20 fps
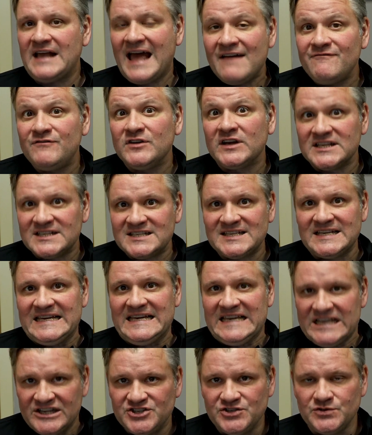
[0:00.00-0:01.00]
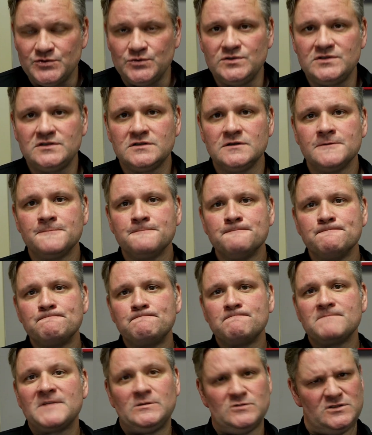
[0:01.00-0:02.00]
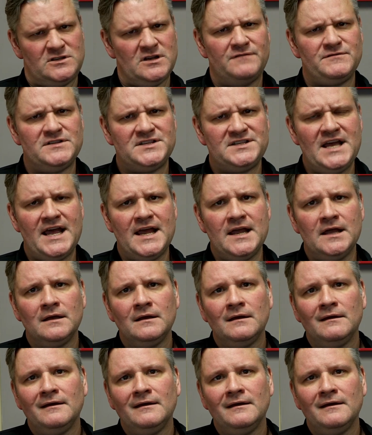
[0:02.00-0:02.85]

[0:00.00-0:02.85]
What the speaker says: advocacy issues. It was tough to say.